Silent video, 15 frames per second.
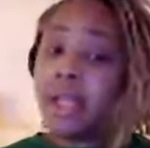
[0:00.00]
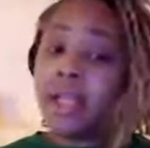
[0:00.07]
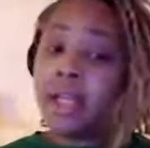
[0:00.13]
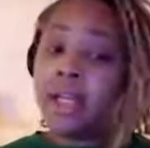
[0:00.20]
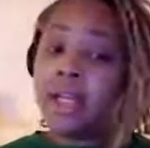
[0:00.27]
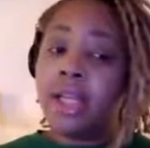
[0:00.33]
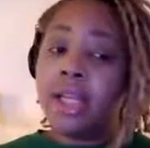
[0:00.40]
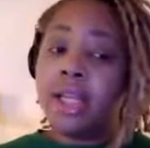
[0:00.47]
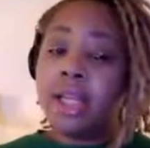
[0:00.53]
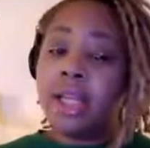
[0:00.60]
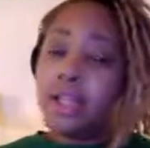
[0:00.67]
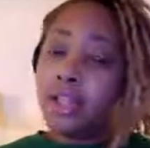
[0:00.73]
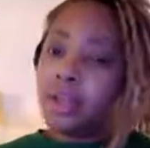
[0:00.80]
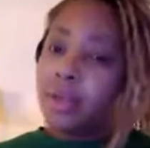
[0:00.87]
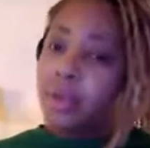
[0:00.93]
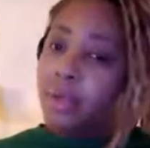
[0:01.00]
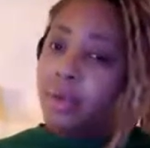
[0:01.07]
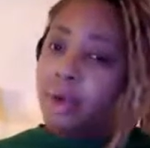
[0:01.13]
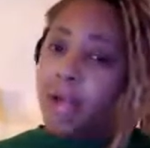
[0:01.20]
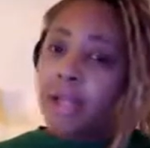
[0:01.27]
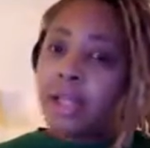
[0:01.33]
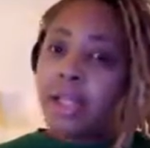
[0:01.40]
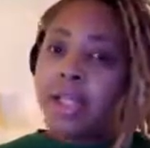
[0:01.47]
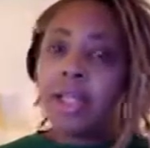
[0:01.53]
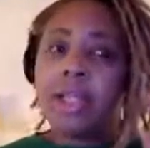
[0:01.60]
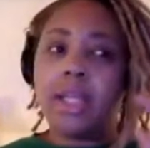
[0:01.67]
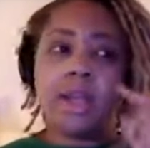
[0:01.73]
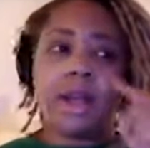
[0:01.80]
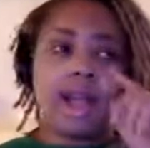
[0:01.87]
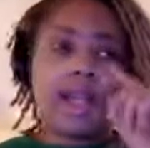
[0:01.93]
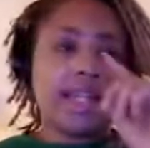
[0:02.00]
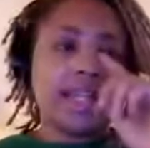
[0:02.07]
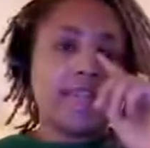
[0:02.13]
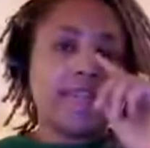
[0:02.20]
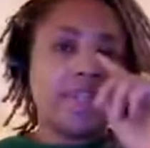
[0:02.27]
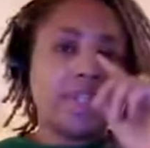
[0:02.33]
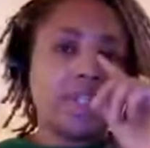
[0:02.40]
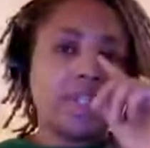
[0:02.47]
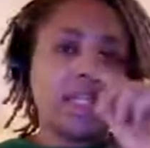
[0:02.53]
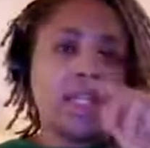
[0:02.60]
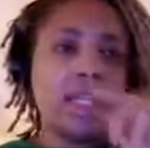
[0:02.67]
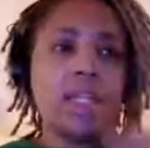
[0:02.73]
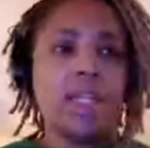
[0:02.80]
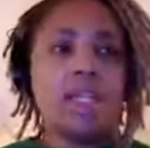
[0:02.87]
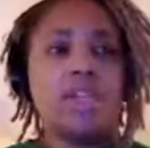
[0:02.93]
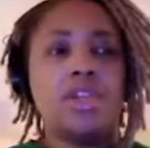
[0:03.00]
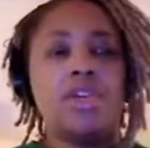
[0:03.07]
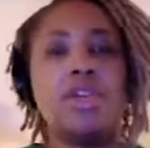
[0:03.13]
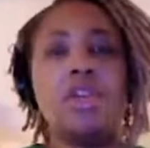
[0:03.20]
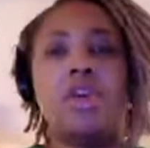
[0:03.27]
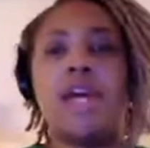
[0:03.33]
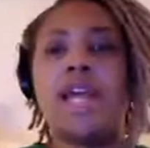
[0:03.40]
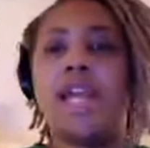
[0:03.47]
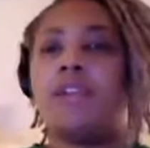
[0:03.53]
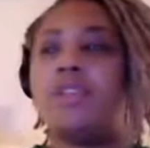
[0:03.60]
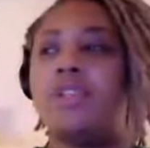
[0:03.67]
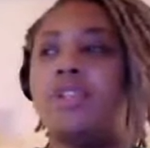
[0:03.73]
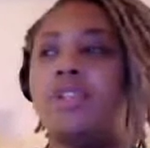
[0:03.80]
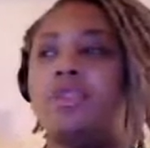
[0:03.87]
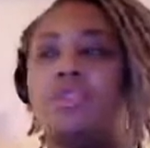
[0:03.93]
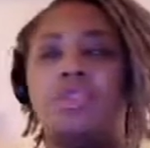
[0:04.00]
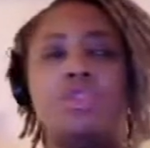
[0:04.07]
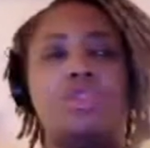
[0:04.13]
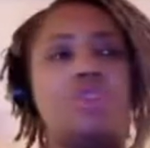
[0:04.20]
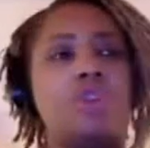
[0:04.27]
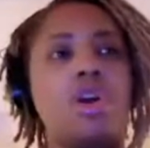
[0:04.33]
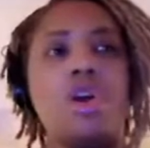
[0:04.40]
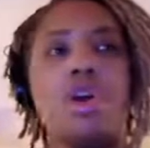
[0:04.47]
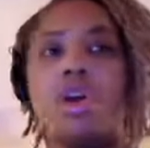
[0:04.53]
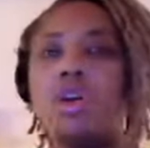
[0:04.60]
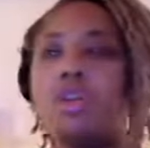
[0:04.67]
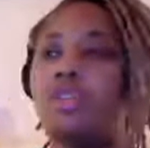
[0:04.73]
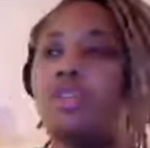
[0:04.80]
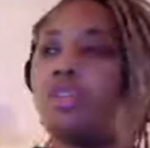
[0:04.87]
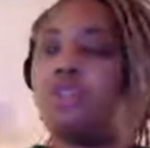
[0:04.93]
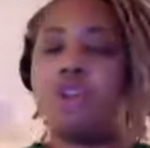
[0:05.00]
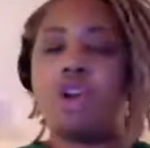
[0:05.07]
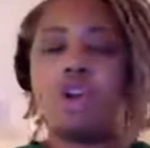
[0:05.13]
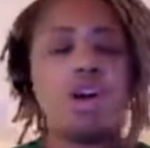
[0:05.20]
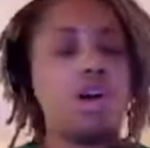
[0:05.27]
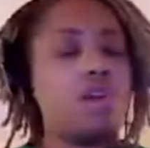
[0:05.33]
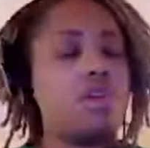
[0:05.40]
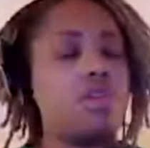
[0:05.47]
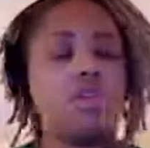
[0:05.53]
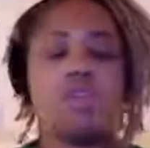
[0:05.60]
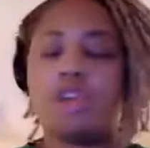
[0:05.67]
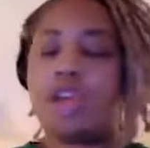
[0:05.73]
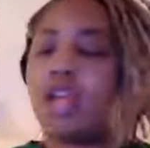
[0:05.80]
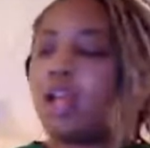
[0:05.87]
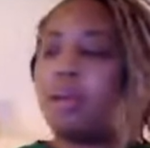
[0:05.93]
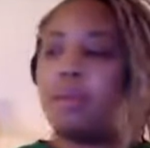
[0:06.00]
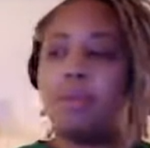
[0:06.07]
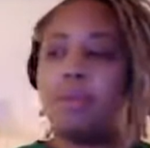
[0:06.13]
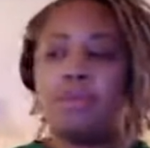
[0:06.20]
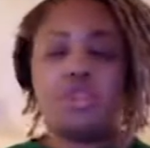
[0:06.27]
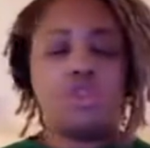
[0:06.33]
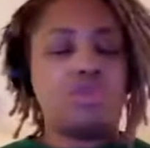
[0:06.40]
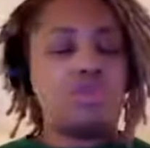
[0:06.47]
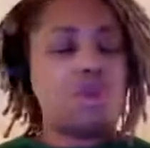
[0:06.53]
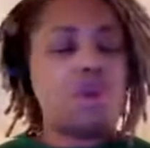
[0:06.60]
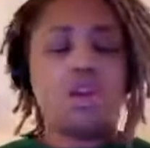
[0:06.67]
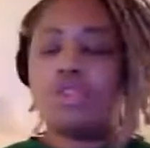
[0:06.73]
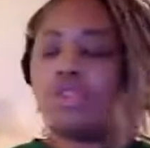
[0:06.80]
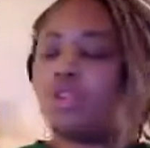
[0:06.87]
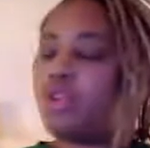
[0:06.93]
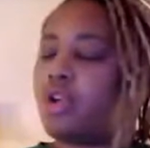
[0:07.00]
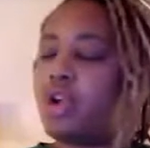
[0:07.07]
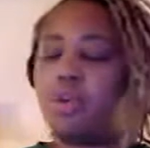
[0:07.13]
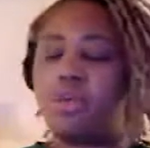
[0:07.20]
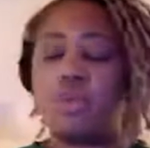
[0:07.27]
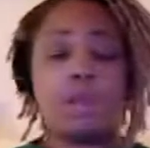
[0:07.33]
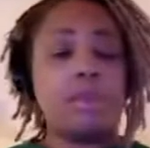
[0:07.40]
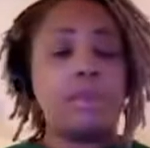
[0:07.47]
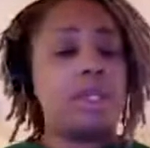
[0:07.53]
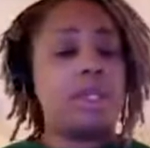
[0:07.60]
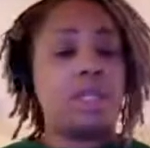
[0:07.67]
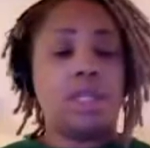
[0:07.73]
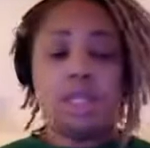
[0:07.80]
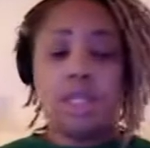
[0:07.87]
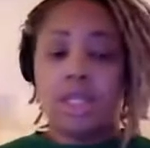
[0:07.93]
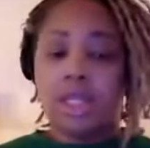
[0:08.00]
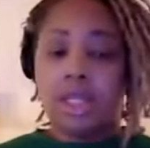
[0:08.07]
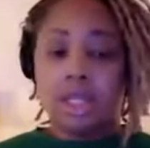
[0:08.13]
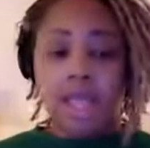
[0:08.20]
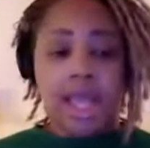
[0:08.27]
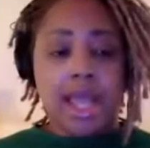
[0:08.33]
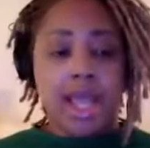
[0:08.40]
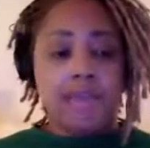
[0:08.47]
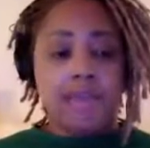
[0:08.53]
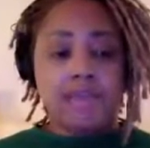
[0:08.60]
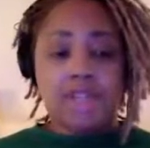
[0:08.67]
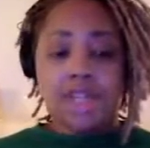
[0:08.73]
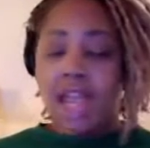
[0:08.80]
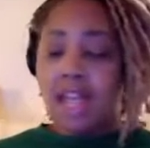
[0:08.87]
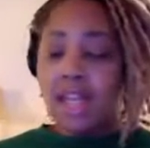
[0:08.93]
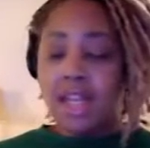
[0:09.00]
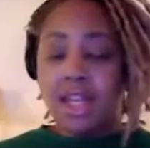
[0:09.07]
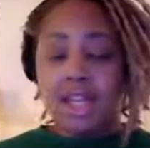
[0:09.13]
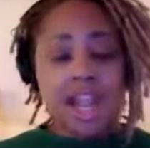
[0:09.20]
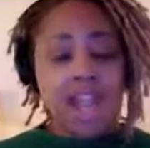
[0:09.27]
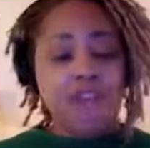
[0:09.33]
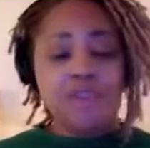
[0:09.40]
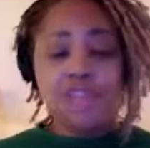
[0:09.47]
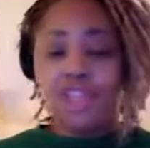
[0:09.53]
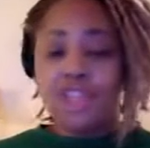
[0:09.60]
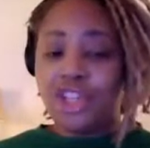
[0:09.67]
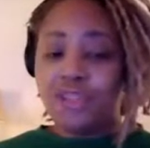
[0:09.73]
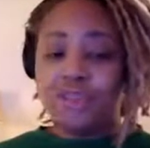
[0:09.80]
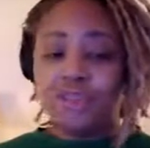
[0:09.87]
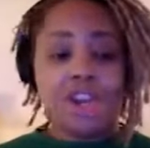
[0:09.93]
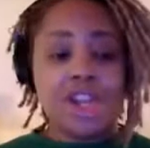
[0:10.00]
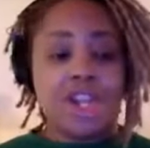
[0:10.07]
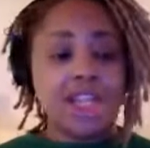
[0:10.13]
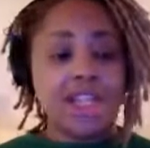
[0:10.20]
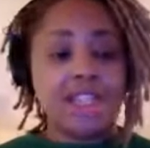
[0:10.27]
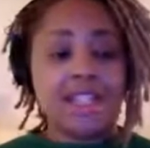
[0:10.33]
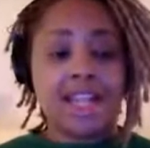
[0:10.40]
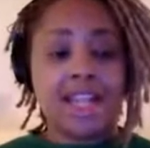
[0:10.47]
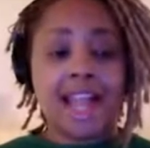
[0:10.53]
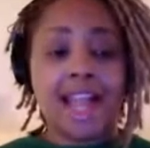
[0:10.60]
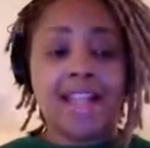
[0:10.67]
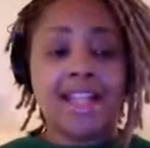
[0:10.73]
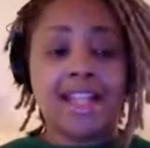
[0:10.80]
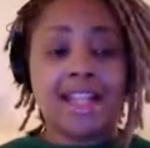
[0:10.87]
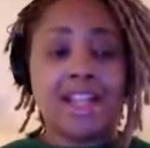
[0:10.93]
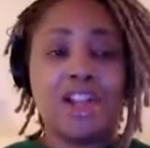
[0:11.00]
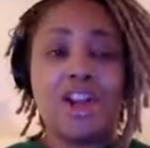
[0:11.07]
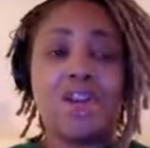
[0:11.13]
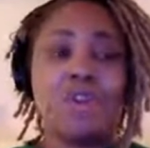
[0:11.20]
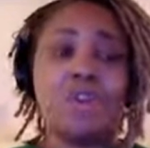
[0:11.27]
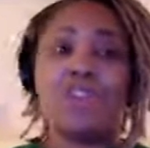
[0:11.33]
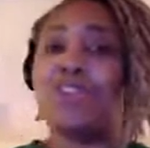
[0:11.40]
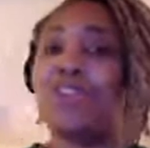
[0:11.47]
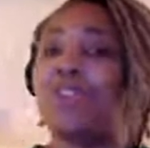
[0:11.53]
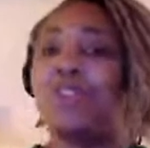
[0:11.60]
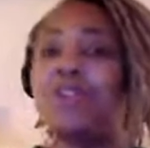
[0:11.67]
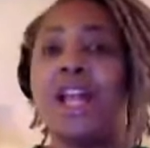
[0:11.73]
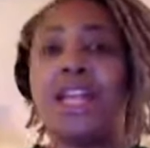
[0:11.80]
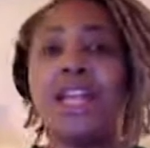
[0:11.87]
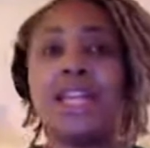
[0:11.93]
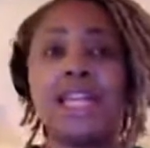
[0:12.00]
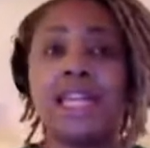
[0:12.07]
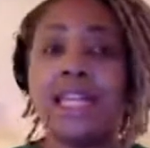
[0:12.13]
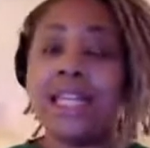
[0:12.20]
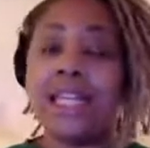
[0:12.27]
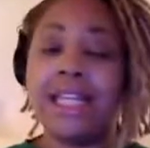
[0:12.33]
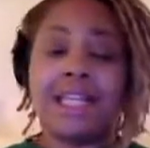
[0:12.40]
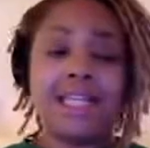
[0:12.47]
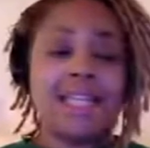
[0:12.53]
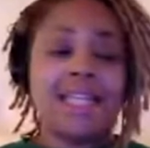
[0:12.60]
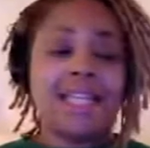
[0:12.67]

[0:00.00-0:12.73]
here. Hmm. Took me a while to get here. I definitely, you know, I have a strong, strong tribe of strong, strong women. I have a lot of alpha chick friends that I go to when I need it,